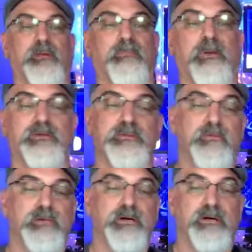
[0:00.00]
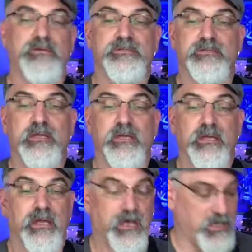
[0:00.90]
compare some guitars.
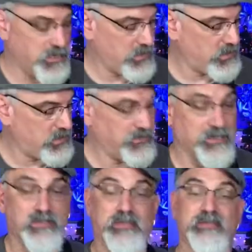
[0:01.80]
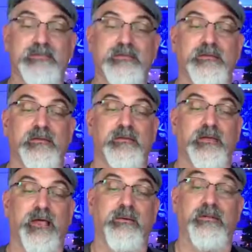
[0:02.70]
I got this.
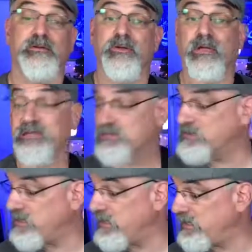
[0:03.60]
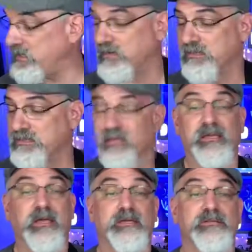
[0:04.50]
I got my Tokai Strat. I got my
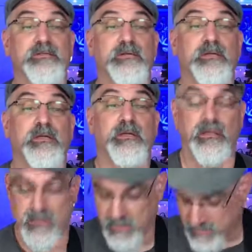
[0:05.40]
Telecaster. I